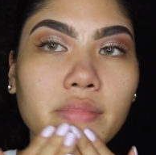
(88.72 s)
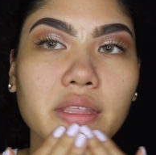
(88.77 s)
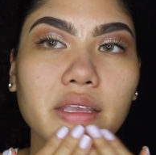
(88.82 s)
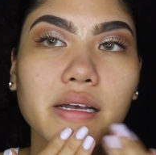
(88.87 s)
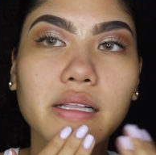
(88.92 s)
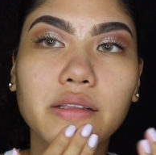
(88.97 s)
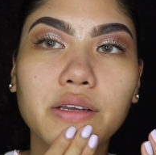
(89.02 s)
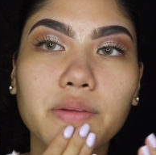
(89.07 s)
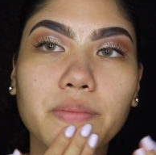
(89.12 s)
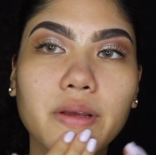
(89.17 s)

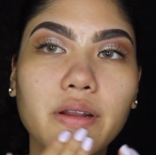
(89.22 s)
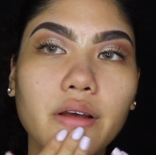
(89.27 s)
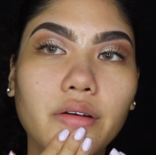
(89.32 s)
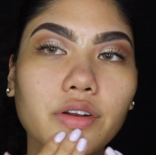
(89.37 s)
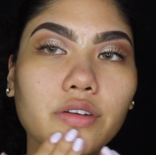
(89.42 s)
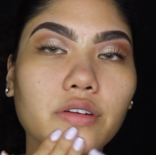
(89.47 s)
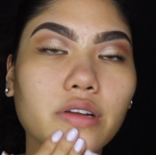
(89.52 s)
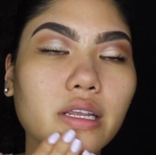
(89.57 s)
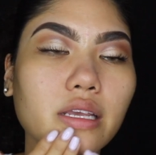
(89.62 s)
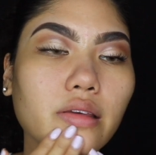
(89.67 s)
a little bit
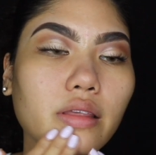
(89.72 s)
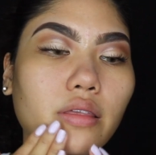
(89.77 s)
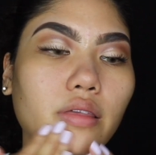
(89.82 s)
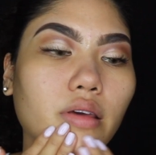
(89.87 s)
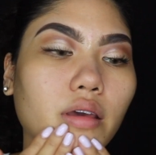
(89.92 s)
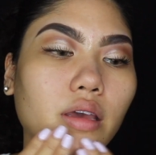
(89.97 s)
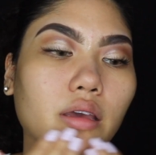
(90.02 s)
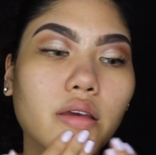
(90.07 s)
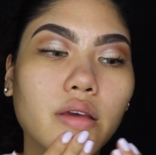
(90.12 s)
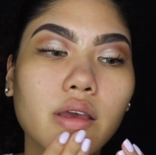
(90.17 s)

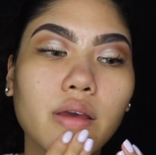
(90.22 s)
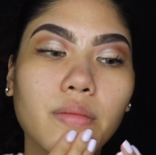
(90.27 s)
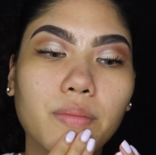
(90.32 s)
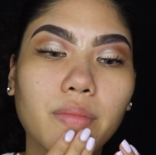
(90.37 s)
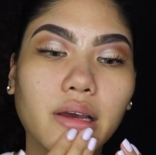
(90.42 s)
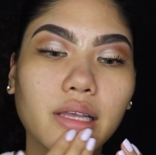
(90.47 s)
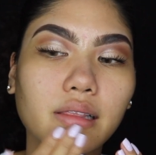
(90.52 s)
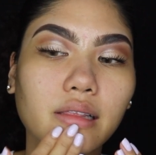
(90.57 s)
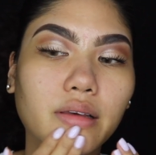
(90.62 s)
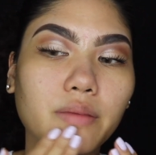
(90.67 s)
underneath
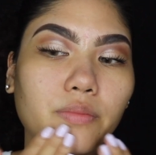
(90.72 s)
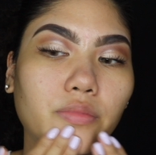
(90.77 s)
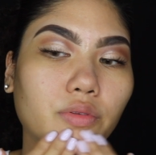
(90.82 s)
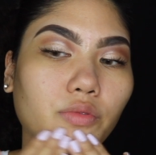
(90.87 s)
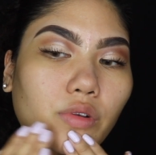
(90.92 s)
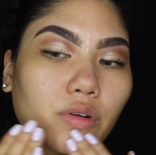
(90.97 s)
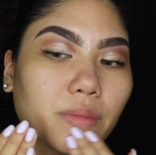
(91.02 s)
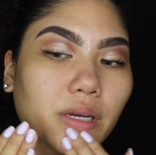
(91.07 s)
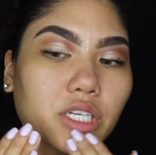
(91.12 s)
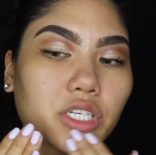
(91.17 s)
my lip
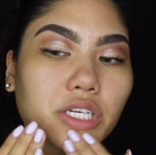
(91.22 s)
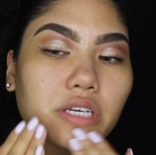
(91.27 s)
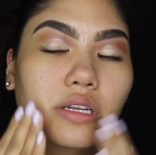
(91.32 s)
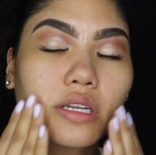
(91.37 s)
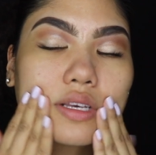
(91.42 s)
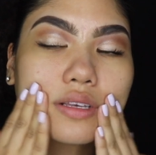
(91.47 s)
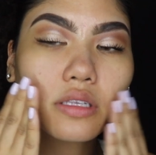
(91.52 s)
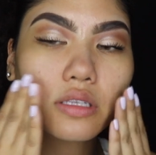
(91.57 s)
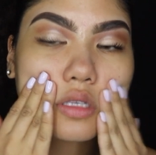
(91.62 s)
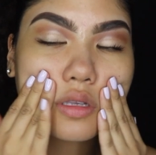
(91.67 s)
where my chin
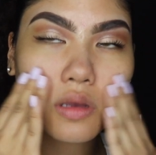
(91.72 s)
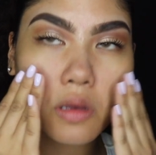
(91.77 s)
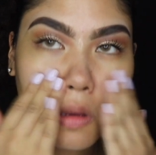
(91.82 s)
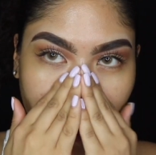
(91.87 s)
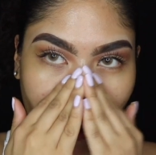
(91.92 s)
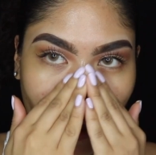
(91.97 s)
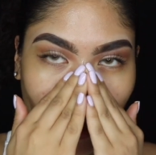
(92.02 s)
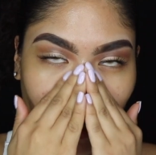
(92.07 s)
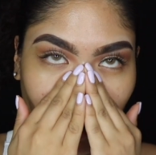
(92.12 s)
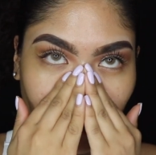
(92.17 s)
is.
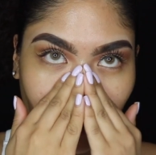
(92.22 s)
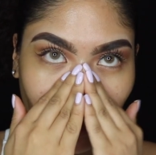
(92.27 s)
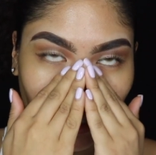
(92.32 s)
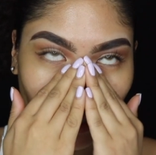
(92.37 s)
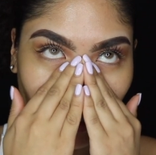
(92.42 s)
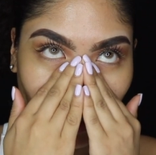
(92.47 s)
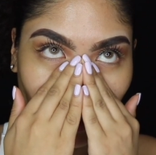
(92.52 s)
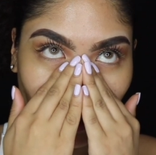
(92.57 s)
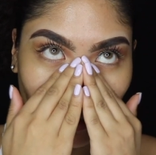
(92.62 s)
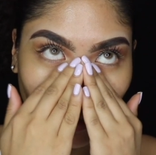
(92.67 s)
And I'm
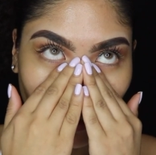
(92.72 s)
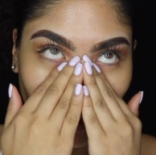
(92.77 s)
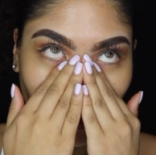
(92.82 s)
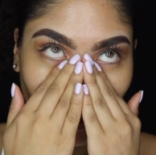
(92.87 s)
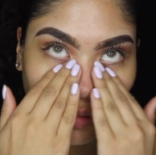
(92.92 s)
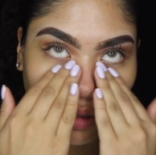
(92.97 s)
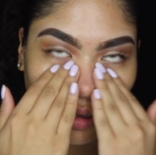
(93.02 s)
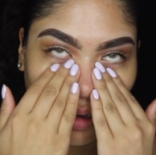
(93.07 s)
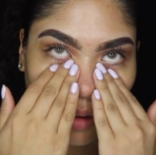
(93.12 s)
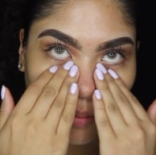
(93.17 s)
just going to
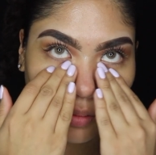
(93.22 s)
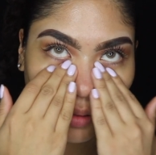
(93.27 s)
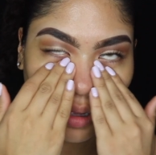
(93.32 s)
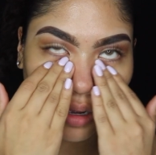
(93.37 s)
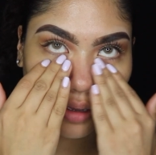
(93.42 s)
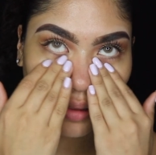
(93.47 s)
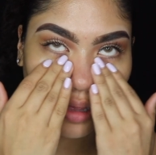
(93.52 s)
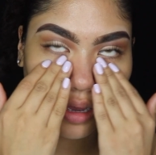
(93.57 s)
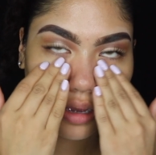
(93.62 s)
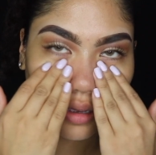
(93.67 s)

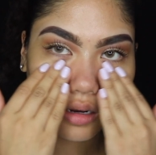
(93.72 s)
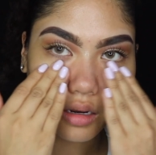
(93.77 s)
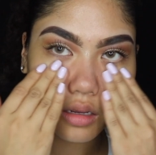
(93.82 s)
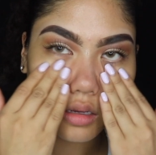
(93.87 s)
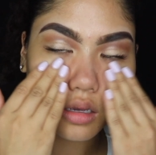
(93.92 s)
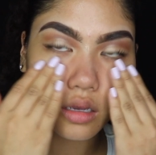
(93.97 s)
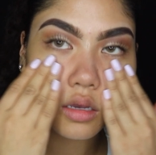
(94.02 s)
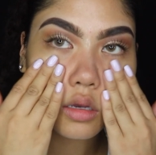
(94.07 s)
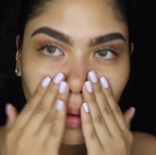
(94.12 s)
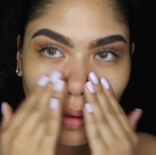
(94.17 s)
apply that
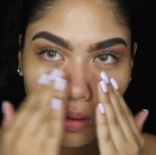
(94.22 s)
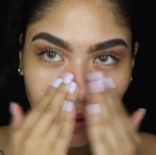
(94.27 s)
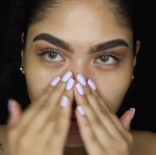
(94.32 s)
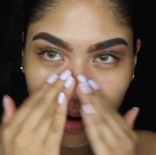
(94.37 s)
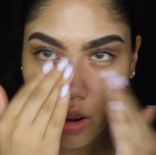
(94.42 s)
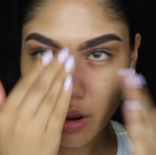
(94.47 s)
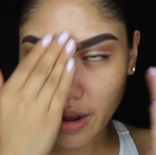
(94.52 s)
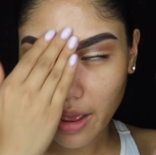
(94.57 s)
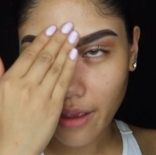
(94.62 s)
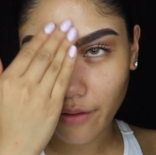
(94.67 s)

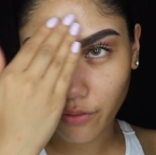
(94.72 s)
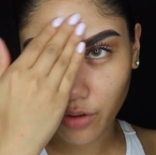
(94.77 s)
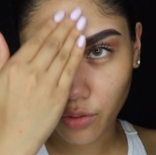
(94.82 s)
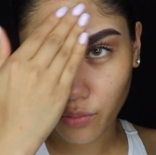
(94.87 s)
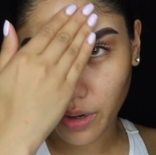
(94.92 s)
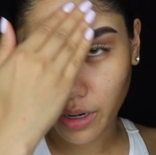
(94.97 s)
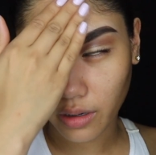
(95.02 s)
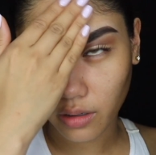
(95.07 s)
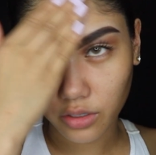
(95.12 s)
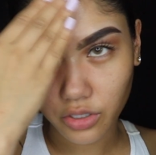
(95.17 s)
not
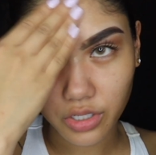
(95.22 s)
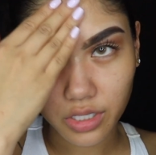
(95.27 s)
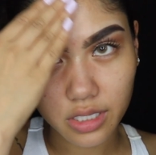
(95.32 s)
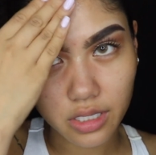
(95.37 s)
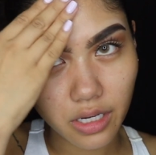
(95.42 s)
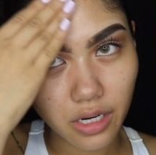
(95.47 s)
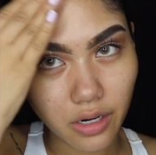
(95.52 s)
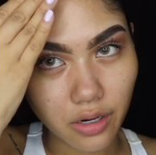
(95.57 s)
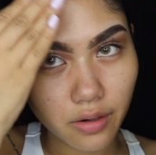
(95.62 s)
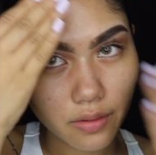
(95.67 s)
everywhere, just
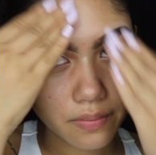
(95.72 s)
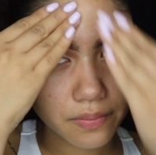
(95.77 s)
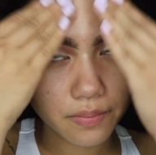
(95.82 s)
here.